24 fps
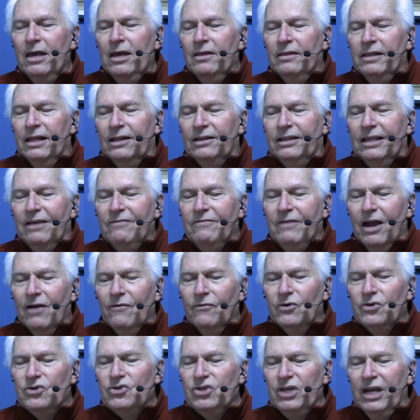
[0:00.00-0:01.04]
that they've
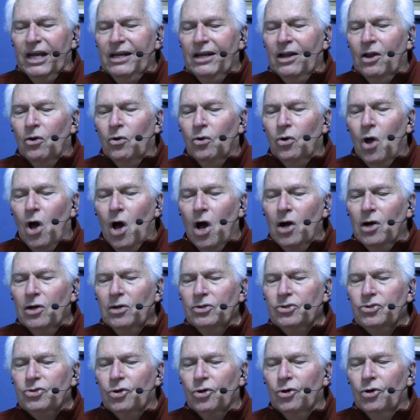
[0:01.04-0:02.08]
ever seen a
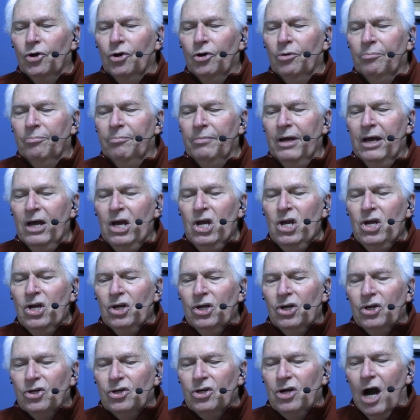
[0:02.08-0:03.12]
long-term
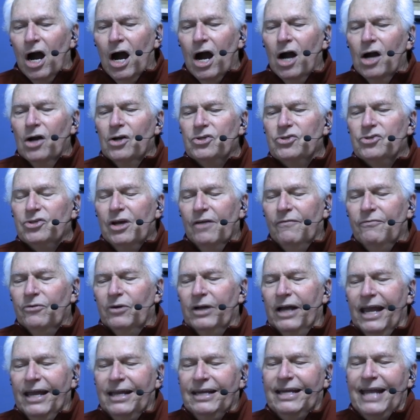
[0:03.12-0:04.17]
car suffer
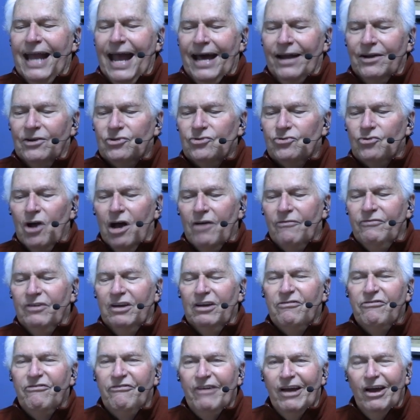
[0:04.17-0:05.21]
a
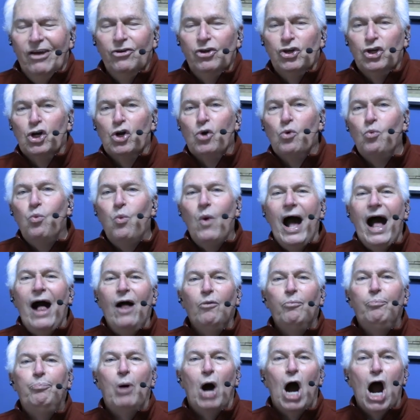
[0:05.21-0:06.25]
catastrophic failure while
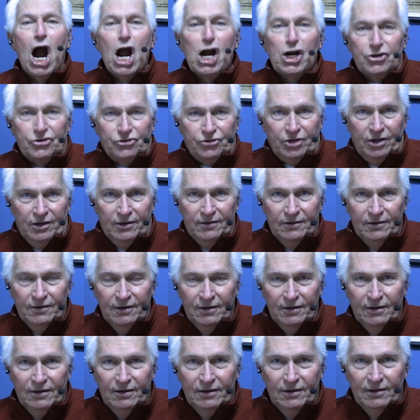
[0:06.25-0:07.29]
parked.
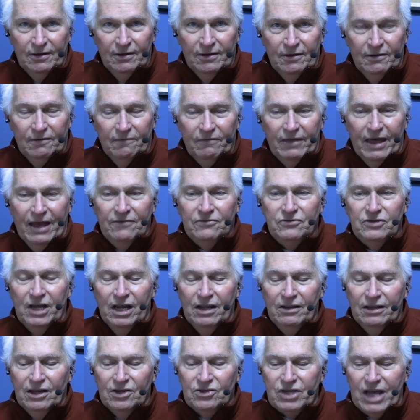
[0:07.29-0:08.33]
They've
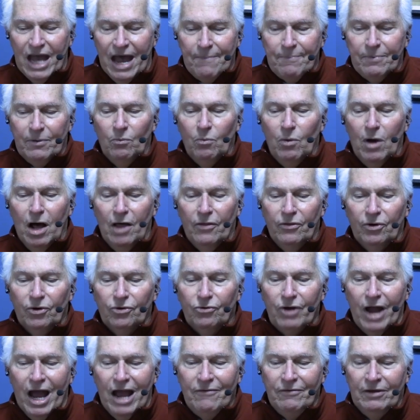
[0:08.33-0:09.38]
seen this happen while they're
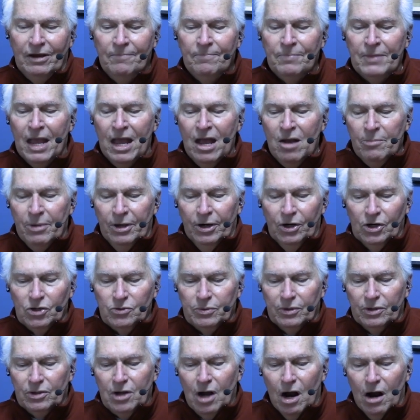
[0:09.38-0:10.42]
driving, but here's
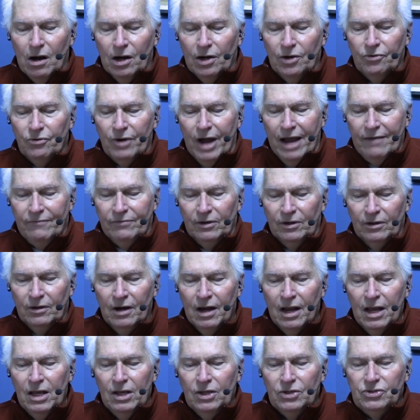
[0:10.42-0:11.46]
what Car and Driver
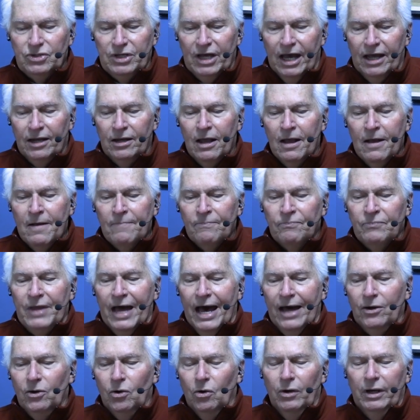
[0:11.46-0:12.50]
said.
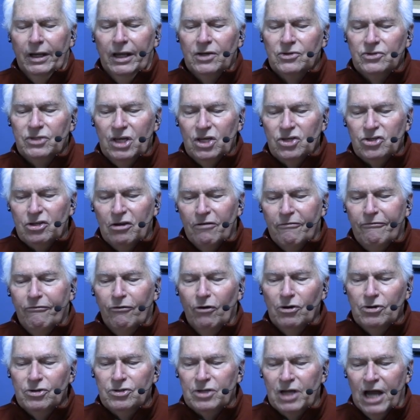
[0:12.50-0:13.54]
Not only is this the
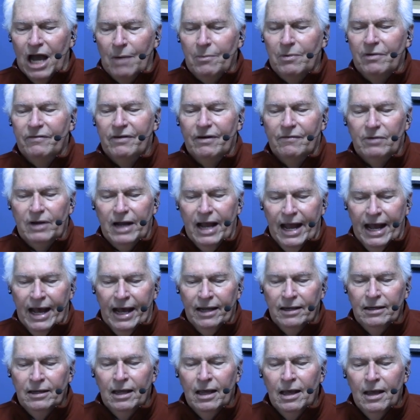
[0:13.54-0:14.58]
first time we've ever
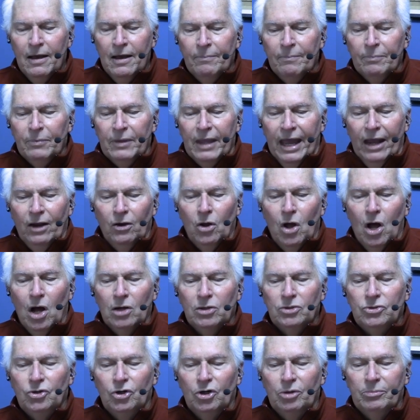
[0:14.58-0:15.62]
had a
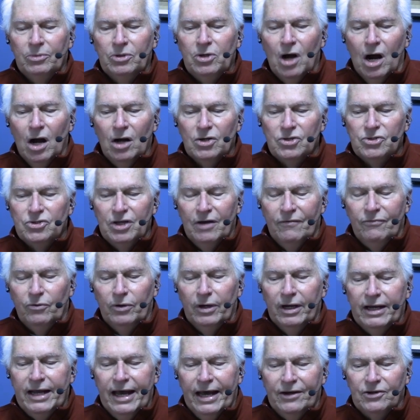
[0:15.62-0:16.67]
long-term car suffer
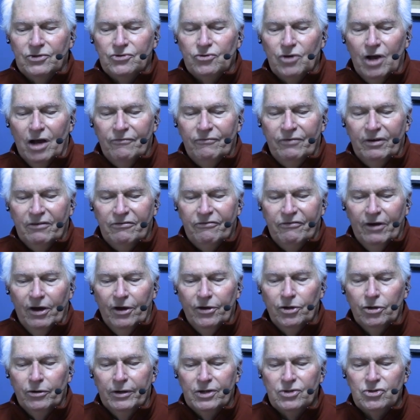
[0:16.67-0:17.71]
a catastrophic
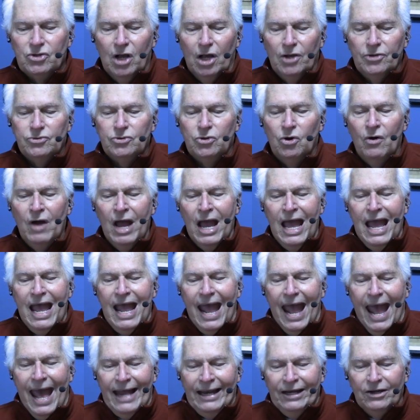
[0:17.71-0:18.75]
failure, it's also
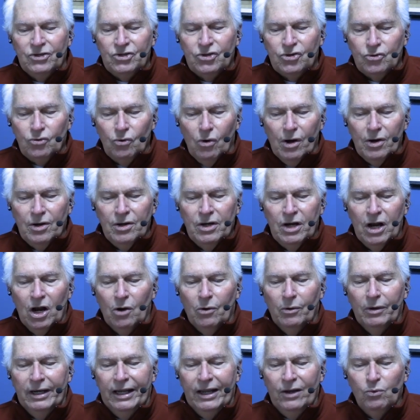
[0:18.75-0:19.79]
an
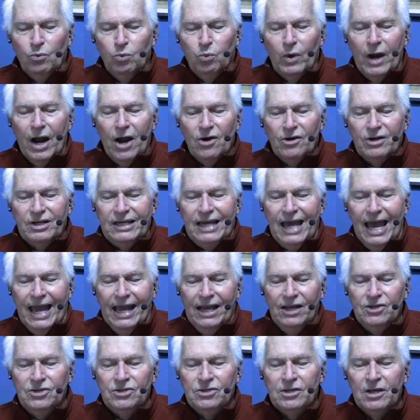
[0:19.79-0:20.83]
extraordinarily rare
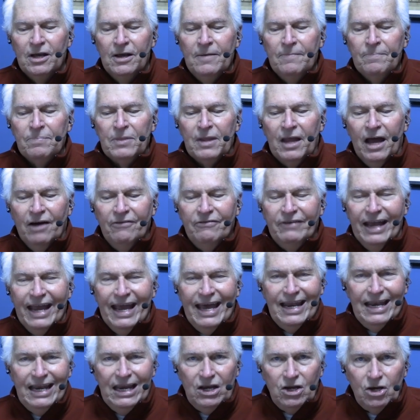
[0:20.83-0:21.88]
case of
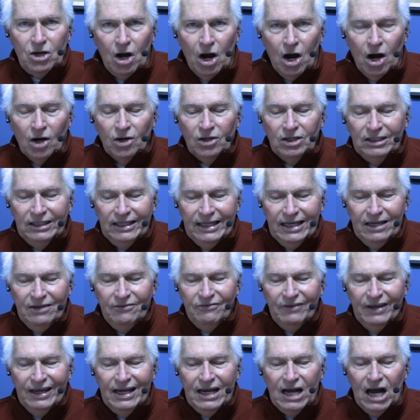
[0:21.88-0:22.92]
any car
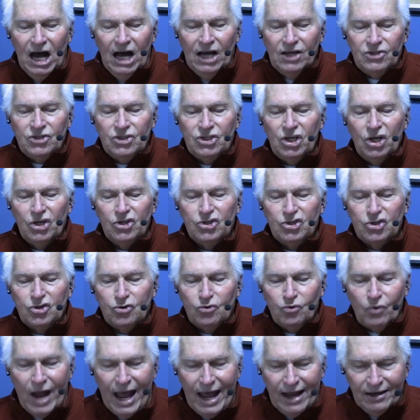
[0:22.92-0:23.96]
leaving us
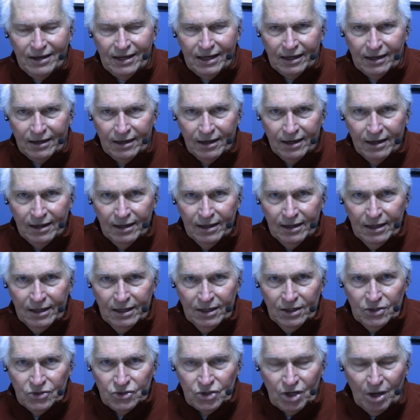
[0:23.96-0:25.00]
stranded.
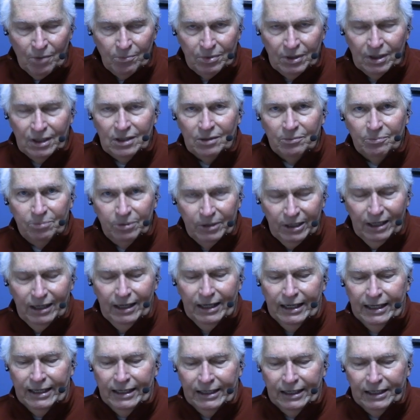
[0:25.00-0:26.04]
Something
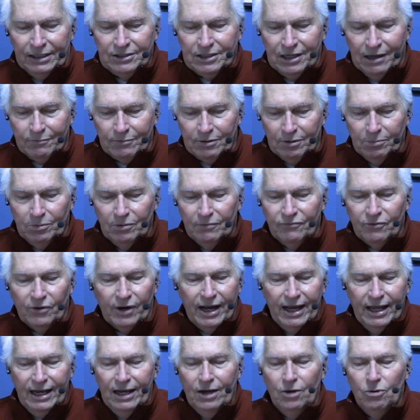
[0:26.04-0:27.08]
completely unacceptable for
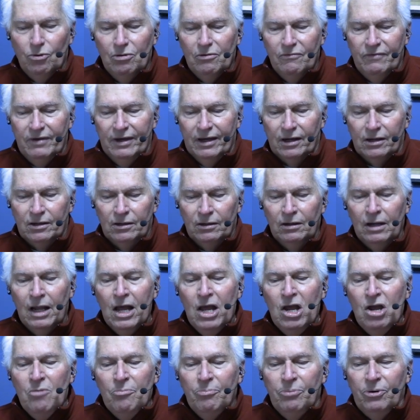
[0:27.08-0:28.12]
any new vehicle,
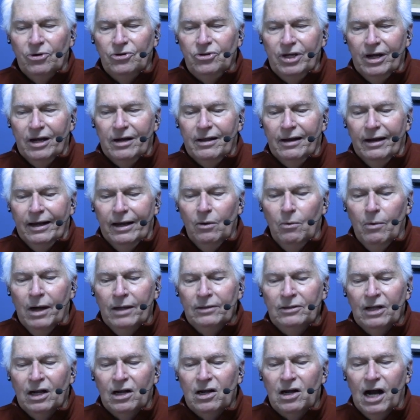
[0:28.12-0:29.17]
particularly
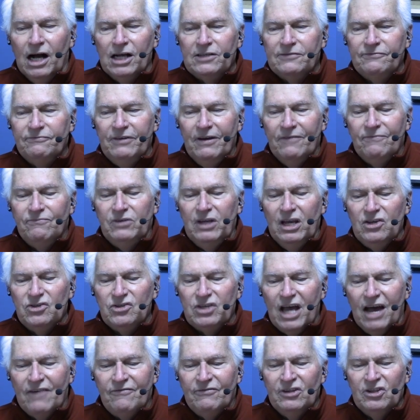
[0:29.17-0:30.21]
one that costs
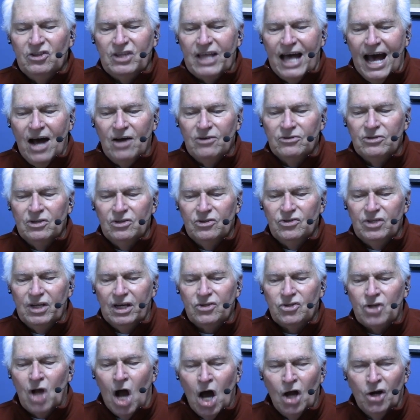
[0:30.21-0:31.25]

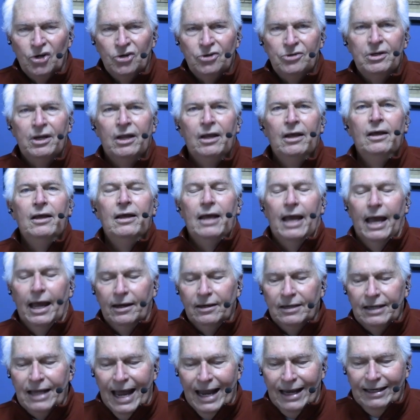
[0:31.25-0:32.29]

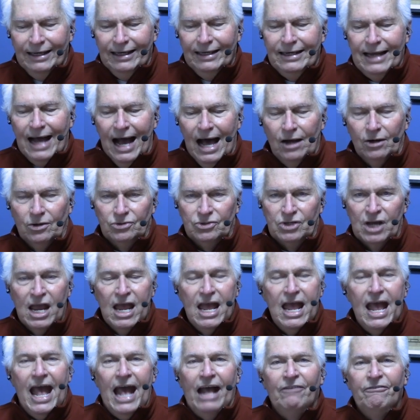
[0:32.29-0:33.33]
$57,690,
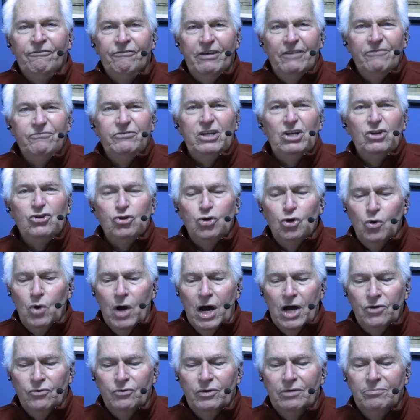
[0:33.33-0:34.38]
had
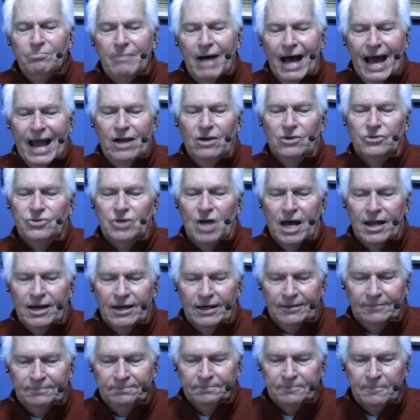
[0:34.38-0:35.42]
5,200 miles on
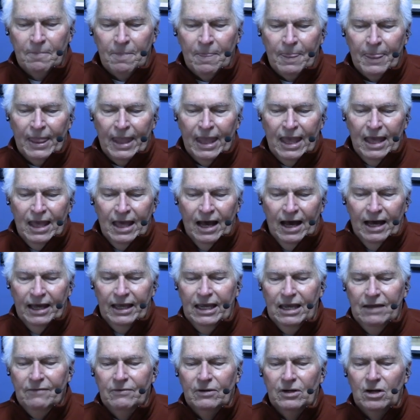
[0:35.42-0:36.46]
it.
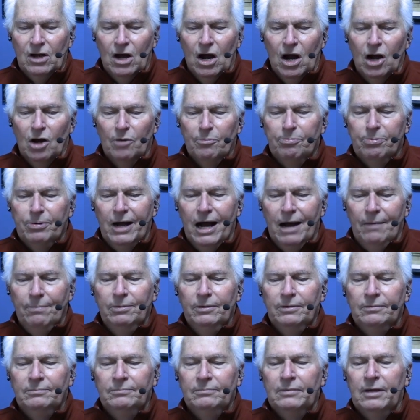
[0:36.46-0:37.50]
Even our
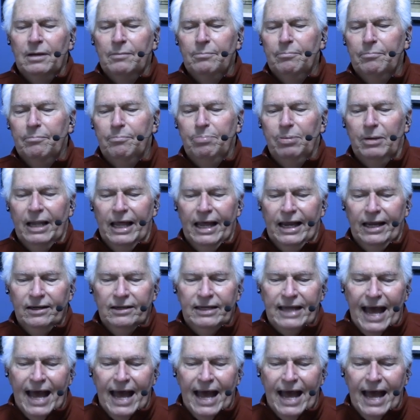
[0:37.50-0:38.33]
problem-plagued